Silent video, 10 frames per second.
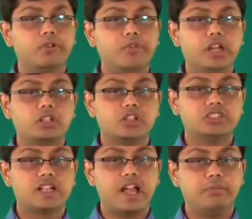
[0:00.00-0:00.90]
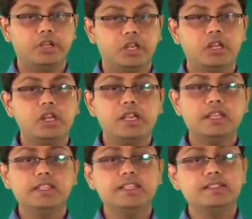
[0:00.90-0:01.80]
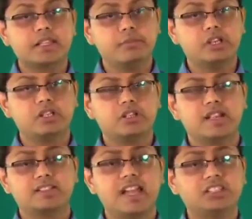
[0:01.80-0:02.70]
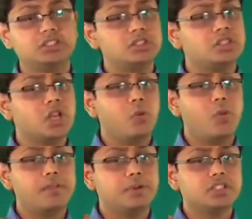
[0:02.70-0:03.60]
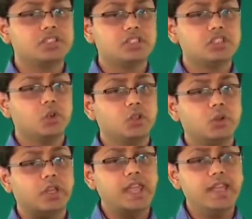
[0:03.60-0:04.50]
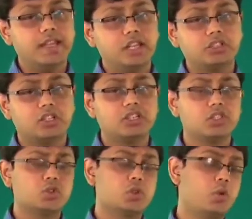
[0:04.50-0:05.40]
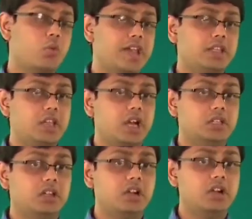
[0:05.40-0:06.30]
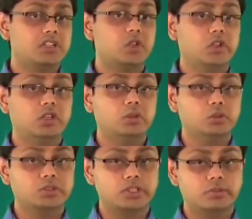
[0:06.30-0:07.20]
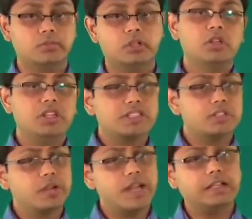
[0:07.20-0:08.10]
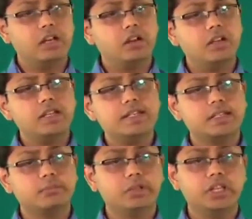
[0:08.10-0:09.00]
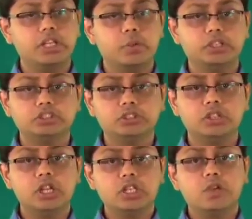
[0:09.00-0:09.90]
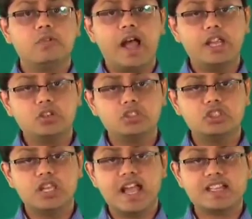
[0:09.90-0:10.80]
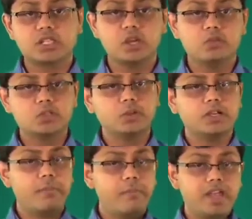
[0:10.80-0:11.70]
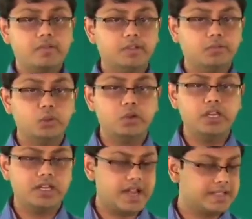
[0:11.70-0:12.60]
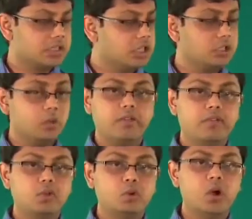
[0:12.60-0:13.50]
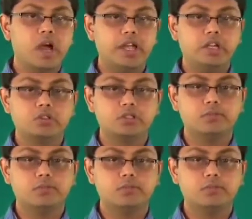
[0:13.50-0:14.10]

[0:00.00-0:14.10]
of electrons are happening. In these chemical transactions, one person is going to gain electrons while the other is going to lose them. Let's look at a really simple equation. You have hydrogen gas, which will combine with fluorine gas to give you hydrogen